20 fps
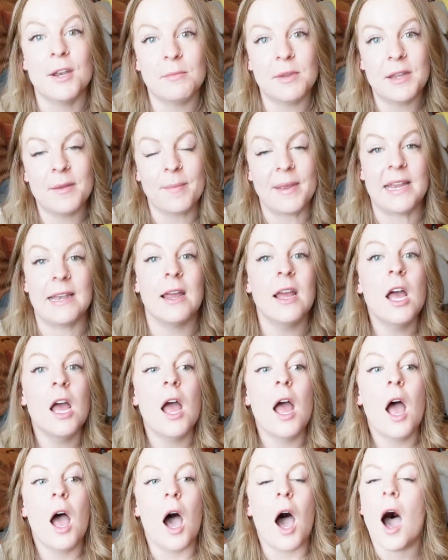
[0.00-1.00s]
being mean.
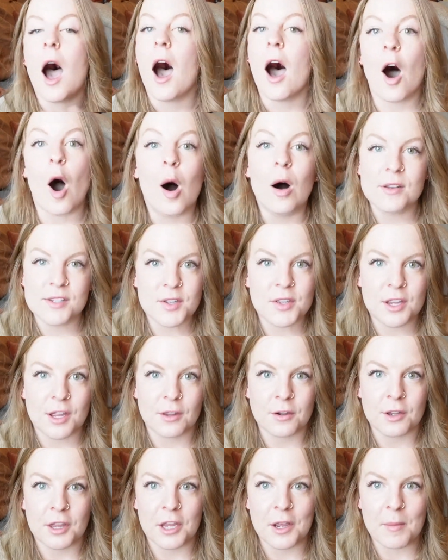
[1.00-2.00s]
Also, the
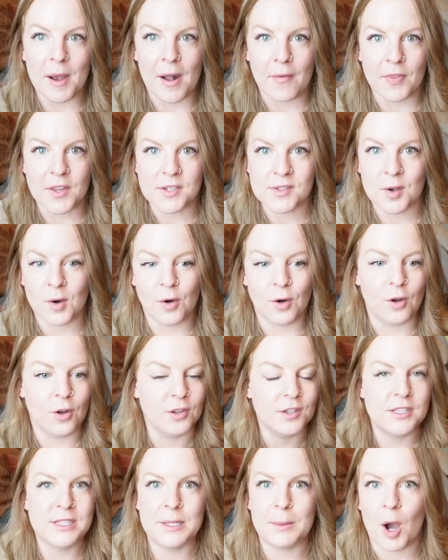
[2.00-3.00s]
other thing about this
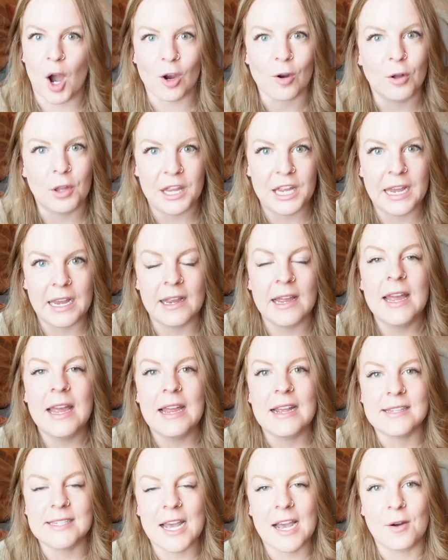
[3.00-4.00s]
whole debacle thing
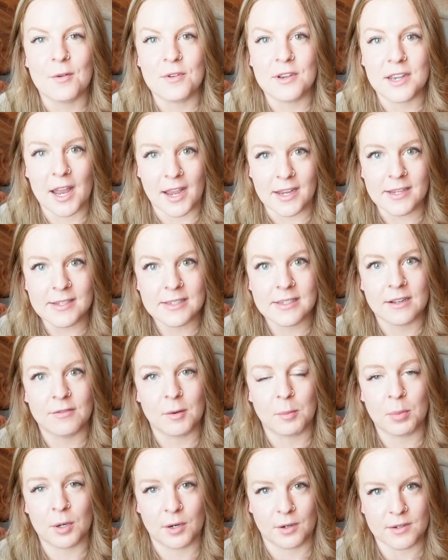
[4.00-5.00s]
is how nice of a
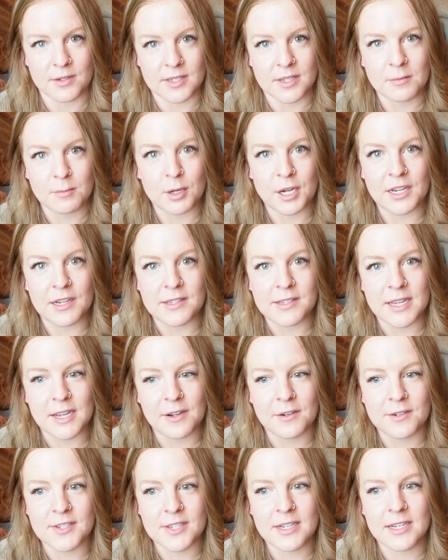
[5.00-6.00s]
person Brandon
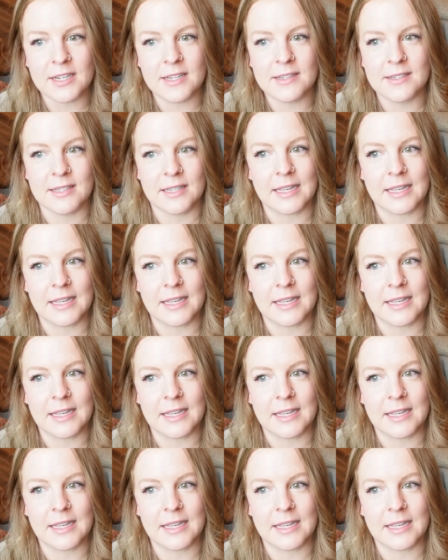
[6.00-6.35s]
Sanderson is.